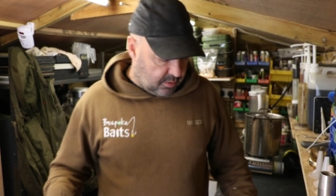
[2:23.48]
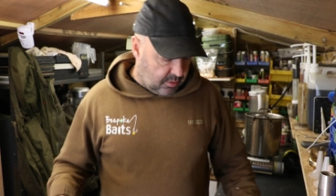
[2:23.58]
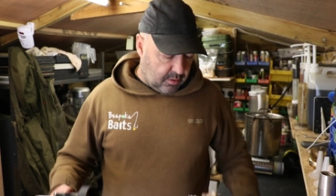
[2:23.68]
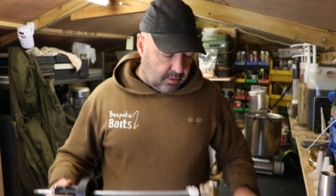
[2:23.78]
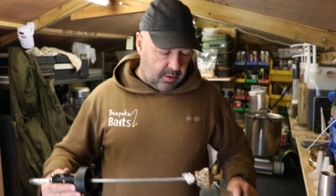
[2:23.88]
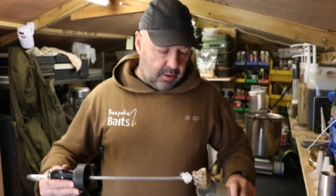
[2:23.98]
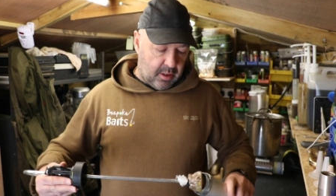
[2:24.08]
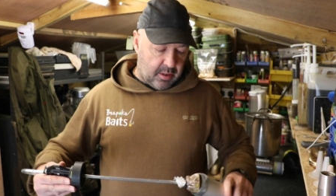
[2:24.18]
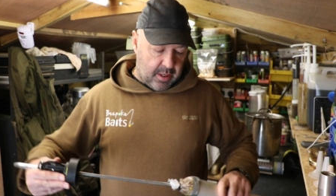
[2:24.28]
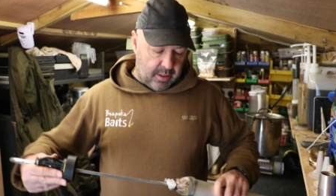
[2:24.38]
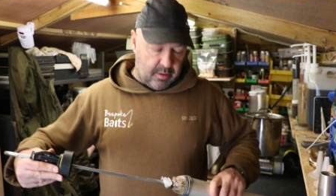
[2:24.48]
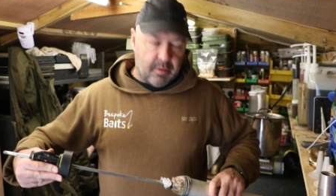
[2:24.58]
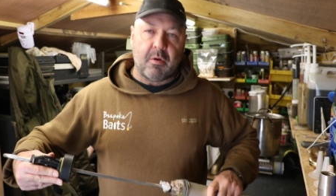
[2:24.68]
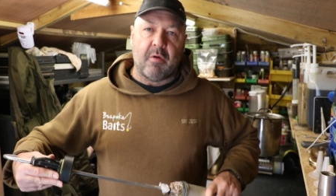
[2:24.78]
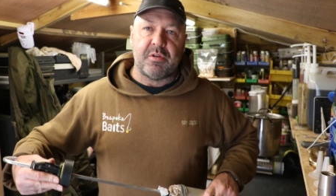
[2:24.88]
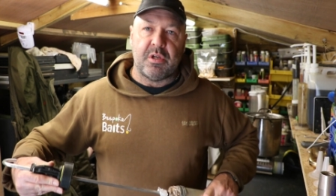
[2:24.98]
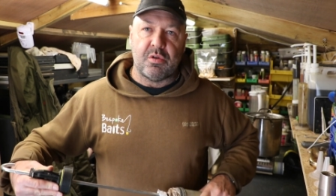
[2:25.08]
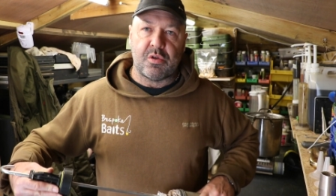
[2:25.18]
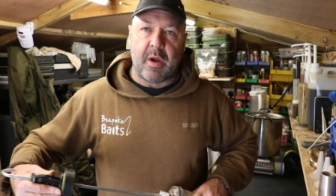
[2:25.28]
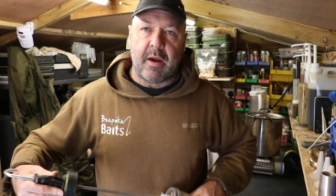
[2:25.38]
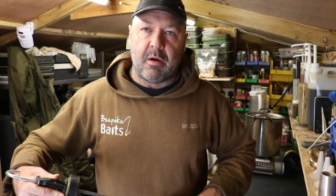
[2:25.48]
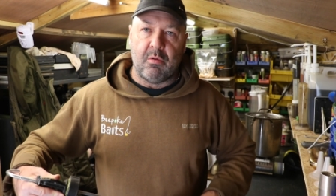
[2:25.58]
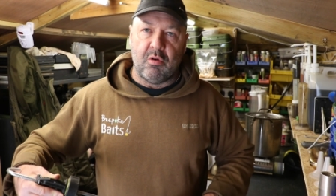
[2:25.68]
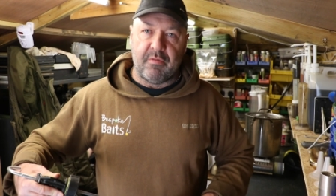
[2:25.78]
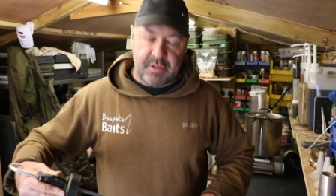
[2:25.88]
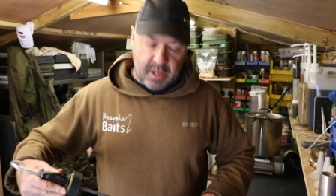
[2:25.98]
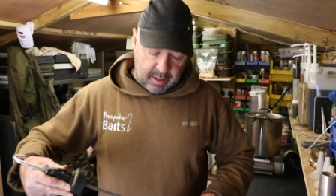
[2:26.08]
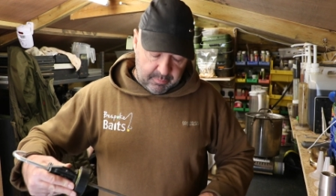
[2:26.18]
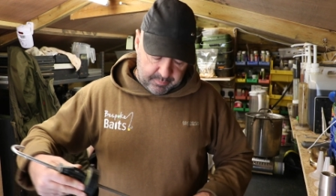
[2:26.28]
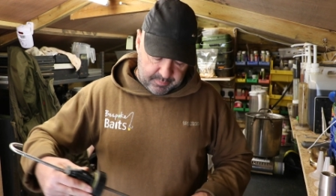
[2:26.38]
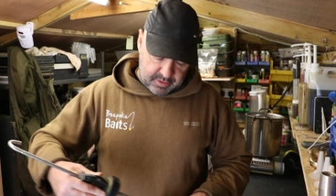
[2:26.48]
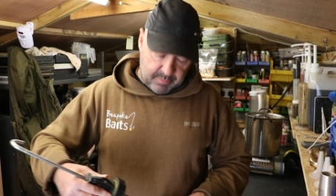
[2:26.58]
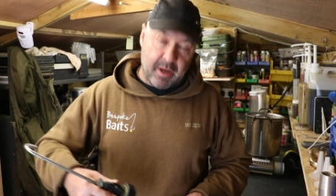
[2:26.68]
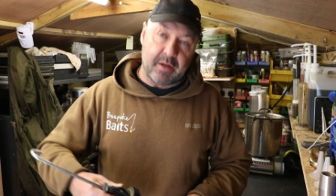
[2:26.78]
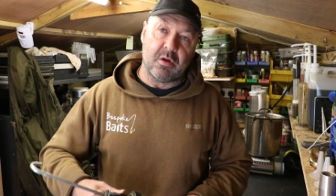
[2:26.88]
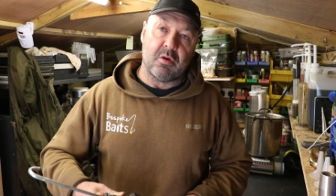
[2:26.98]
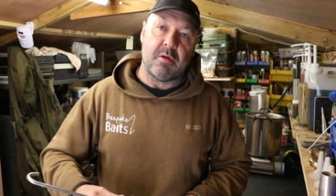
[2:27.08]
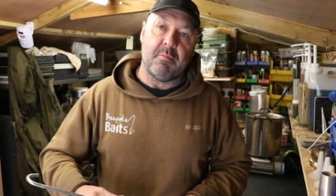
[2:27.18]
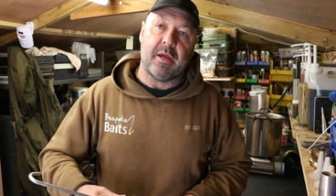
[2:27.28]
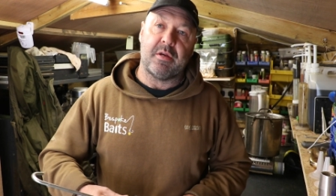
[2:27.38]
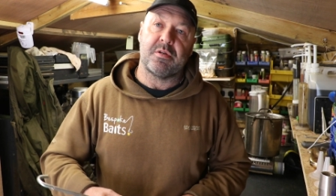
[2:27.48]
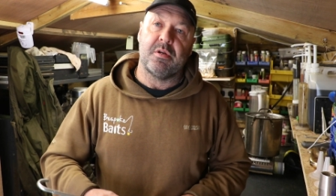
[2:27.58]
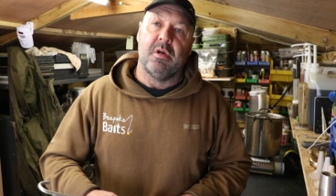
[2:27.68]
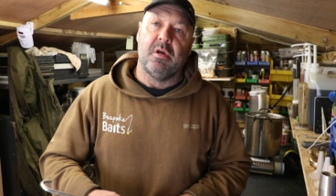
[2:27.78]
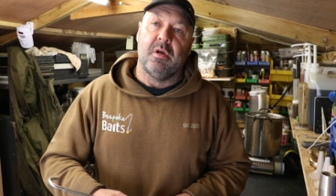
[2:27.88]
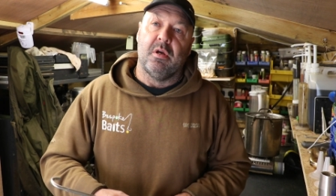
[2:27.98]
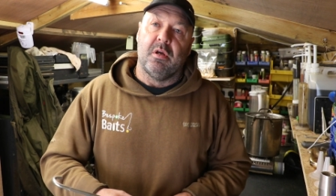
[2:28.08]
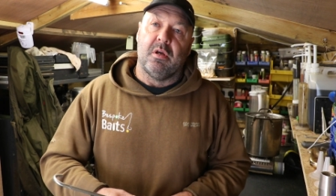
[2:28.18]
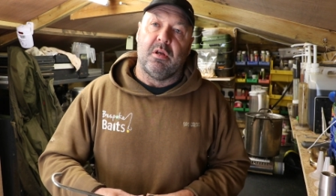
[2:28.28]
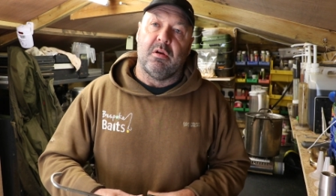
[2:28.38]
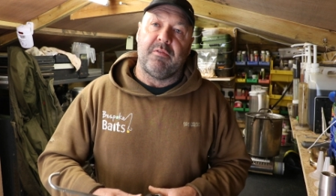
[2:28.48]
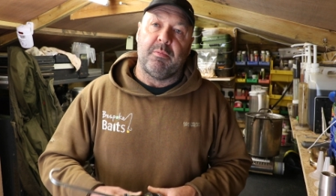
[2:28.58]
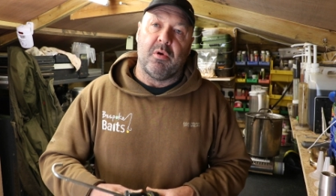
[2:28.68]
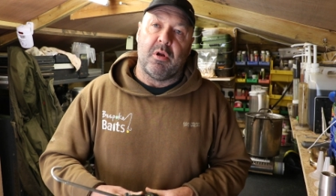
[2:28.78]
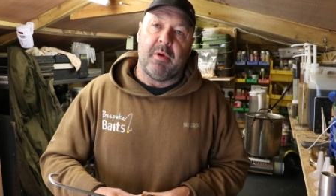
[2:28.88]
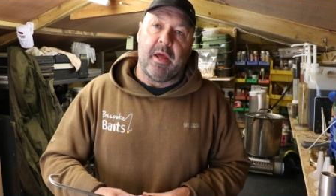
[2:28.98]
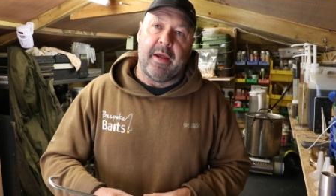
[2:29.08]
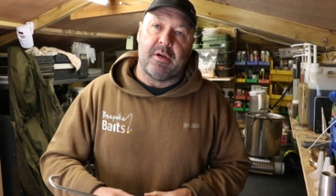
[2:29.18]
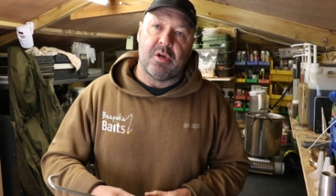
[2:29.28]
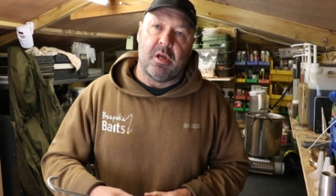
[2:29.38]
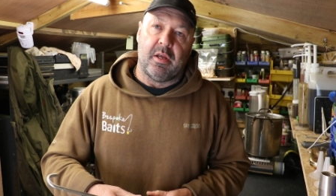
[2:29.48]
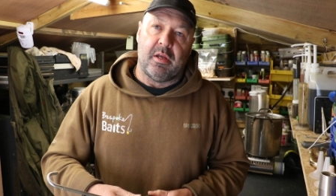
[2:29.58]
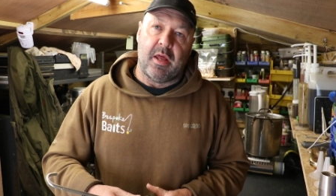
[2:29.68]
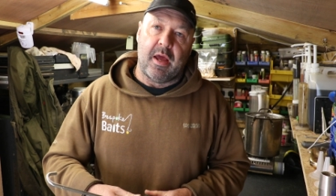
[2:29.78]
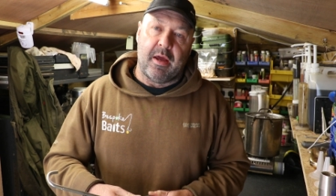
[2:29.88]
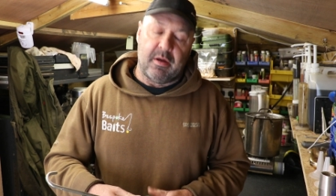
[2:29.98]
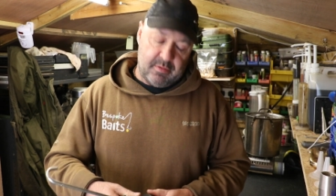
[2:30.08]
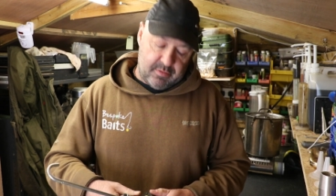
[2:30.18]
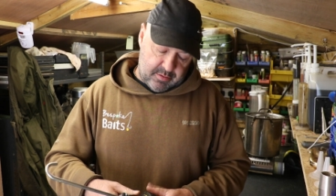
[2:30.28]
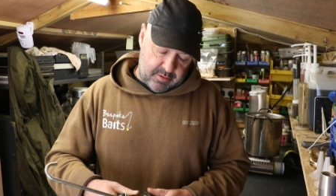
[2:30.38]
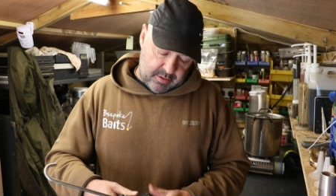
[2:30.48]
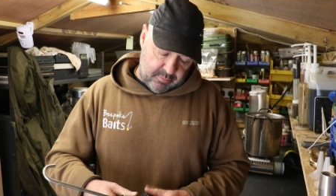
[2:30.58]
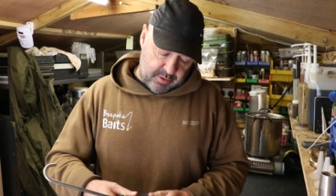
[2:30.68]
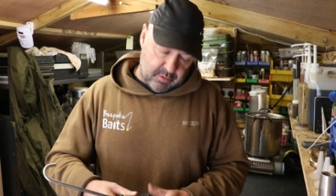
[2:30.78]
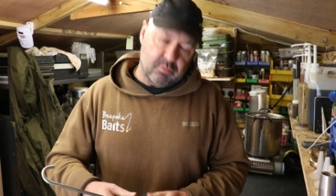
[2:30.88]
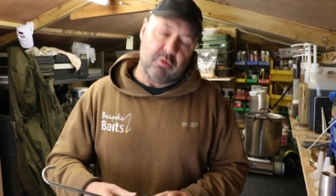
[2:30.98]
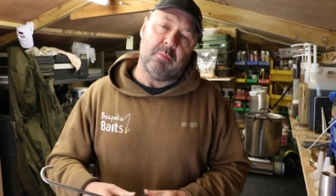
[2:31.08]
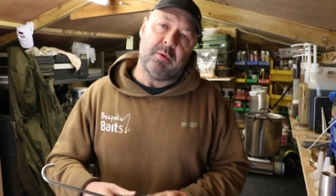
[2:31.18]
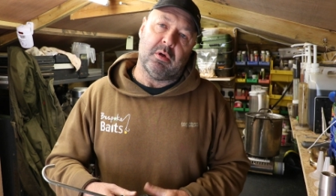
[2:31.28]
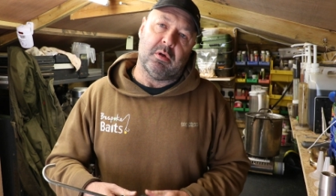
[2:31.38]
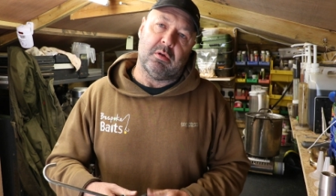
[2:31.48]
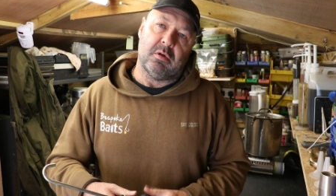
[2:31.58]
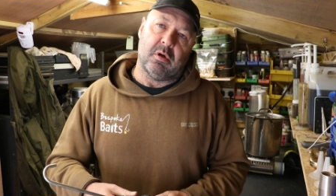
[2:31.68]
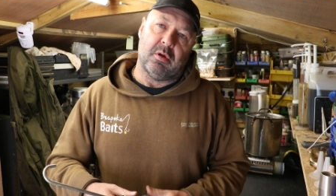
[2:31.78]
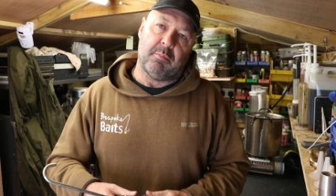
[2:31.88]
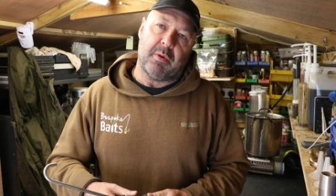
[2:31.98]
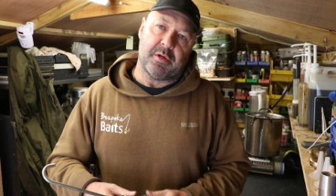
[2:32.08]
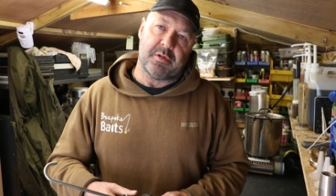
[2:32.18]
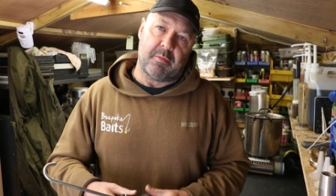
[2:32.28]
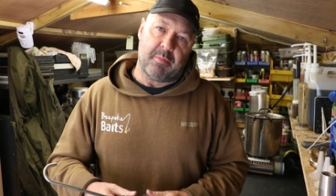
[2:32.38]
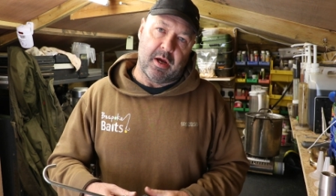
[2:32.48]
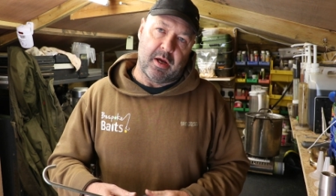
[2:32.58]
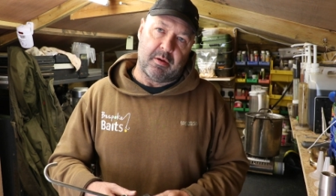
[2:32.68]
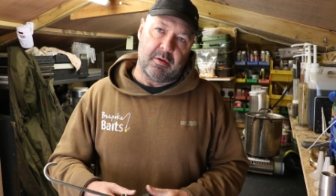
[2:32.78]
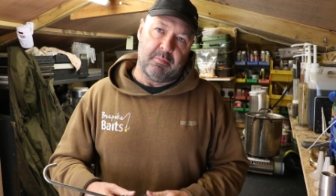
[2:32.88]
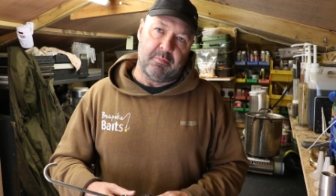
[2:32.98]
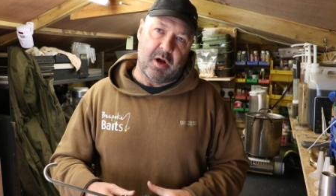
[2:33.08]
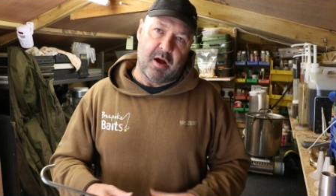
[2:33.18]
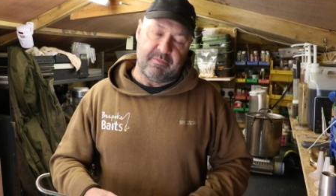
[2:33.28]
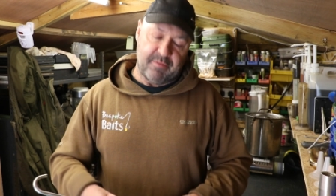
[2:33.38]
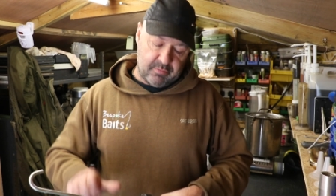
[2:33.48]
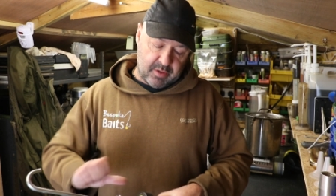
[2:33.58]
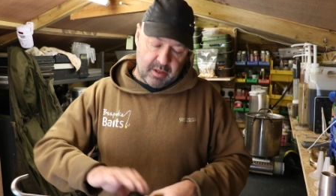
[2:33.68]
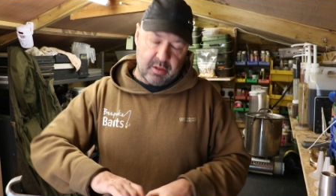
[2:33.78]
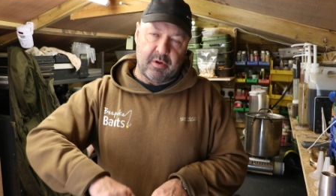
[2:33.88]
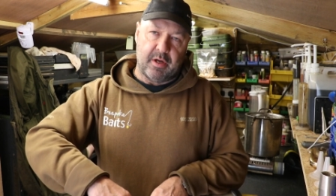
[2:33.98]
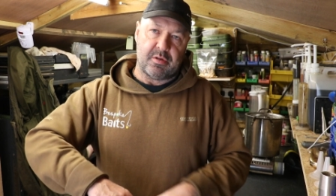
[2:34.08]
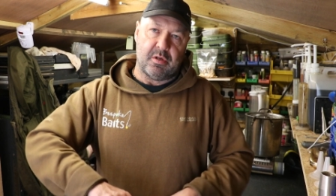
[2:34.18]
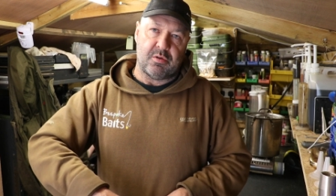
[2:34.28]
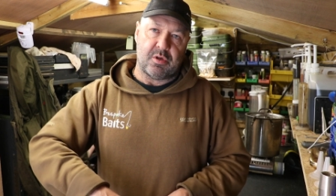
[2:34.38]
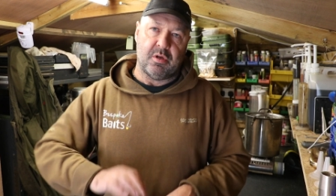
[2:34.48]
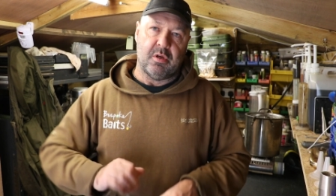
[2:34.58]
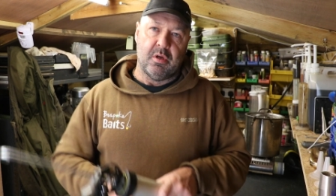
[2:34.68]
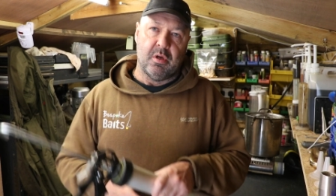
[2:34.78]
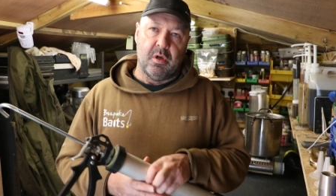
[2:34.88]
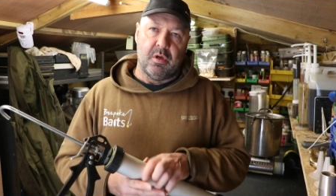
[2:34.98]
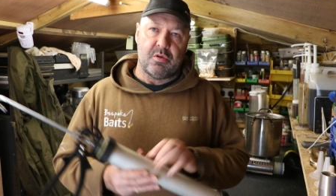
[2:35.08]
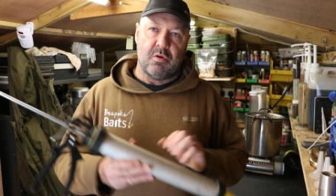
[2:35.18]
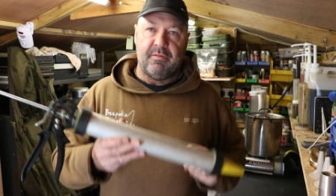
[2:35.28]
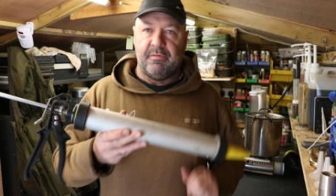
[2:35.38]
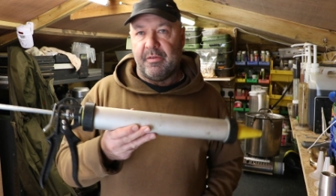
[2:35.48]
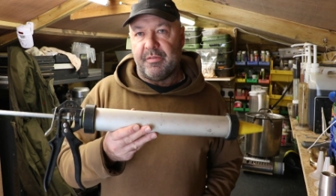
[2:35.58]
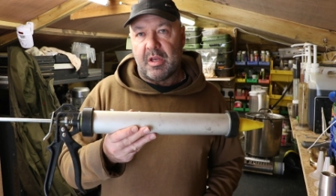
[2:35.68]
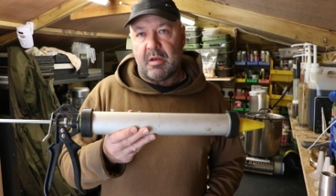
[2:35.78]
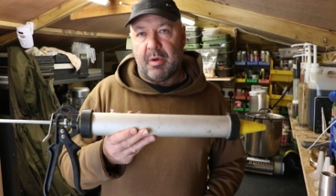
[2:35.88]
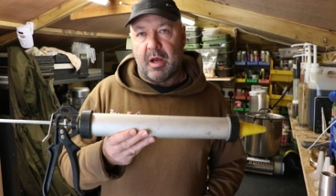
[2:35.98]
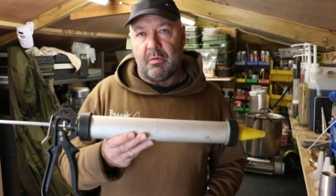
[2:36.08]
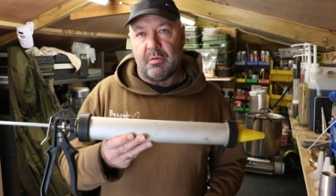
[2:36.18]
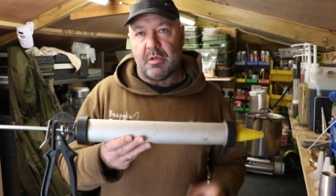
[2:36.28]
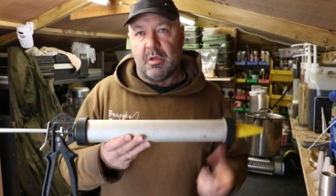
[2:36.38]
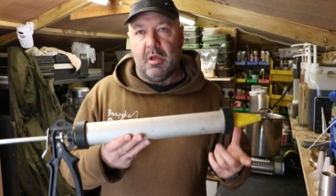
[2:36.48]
and that obviously does wear out over time depending on your mix. You know, if you're putting a bit of eggshell in there, it will rub on the plastic bag, but I've found that a great solution. So for £15,